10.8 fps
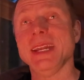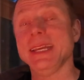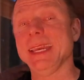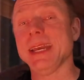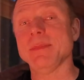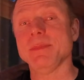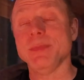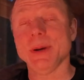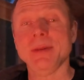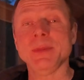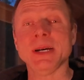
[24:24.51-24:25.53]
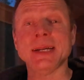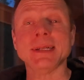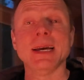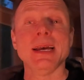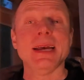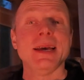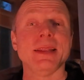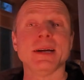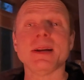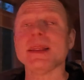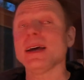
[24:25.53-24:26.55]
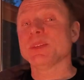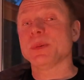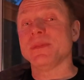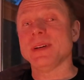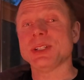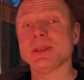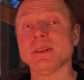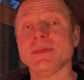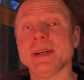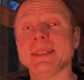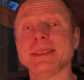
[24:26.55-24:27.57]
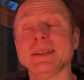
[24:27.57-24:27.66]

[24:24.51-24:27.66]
And again, bear in mind, none of that is professional advice.